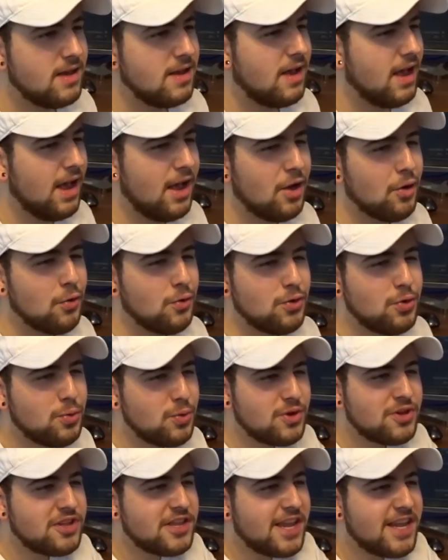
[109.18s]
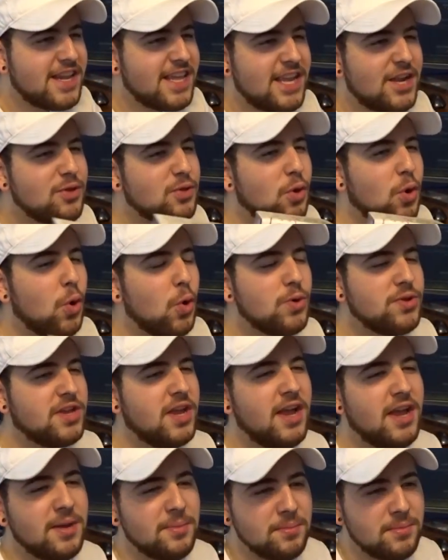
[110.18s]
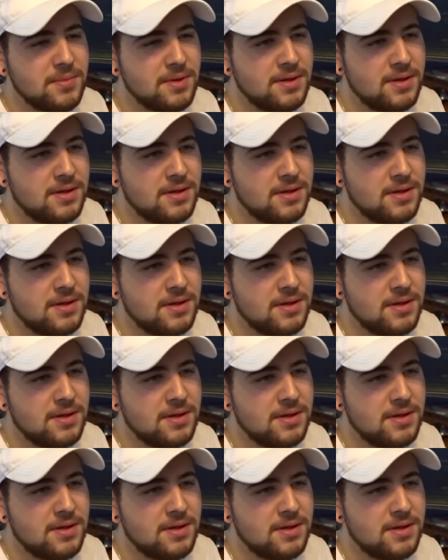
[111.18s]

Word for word: How? You were standing here the whole time.